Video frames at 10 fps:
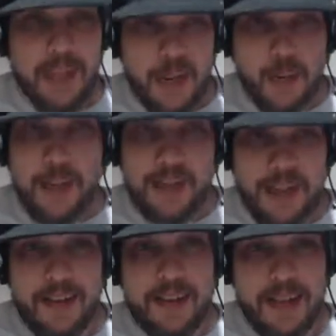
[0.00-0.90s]
I wouldn't
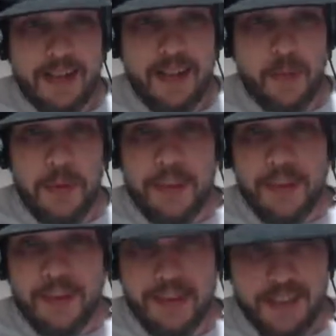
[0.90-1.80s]
doubt that we get
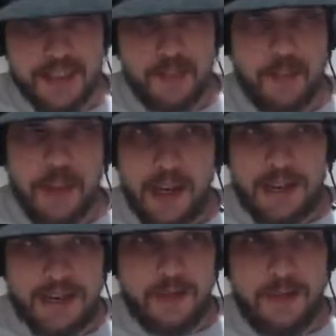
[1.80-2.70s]
all six and we
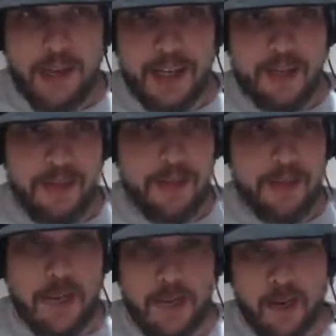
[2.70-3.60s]
probably see Phoenix do some
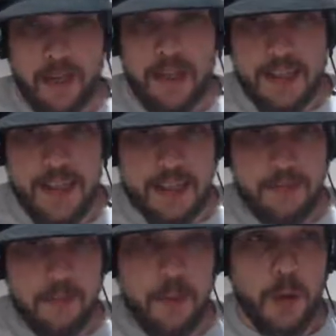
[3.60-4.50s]
type of crazy
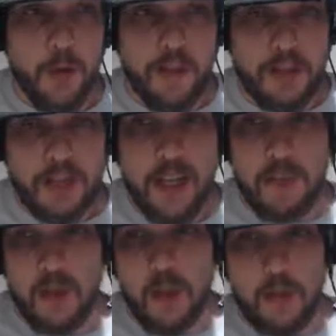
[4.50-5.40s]
ass move off the
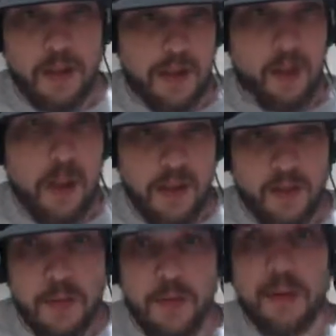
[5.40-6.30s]
top rope onto all
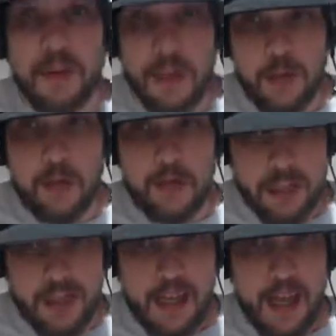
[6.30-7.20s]
of them. We probably will
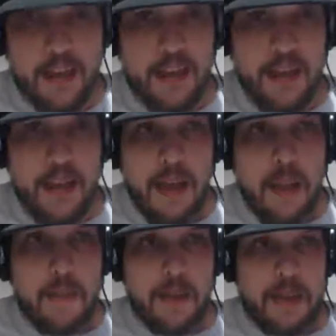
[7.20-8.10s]
see that.
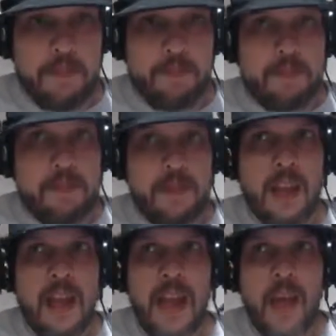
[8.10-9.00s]
But
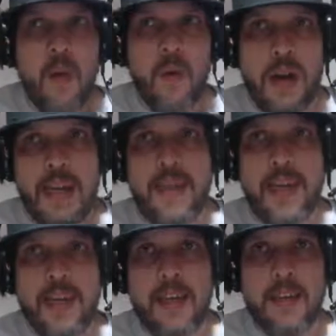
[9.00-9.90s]
what I
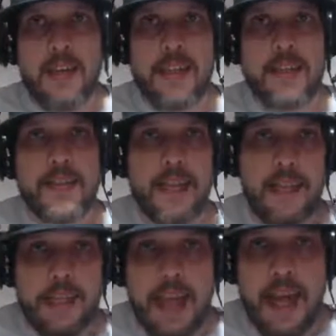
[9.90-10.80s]
think is they
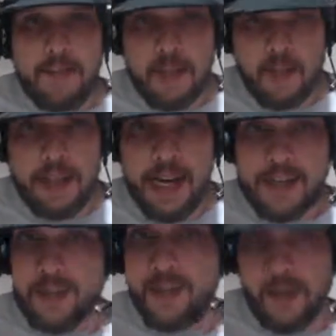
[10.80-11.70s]
need to have three
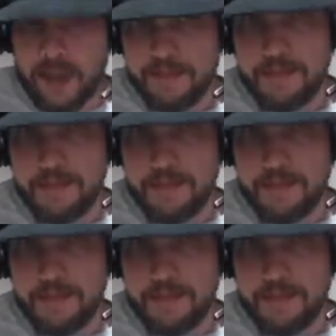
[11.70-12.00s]
guys in the ring.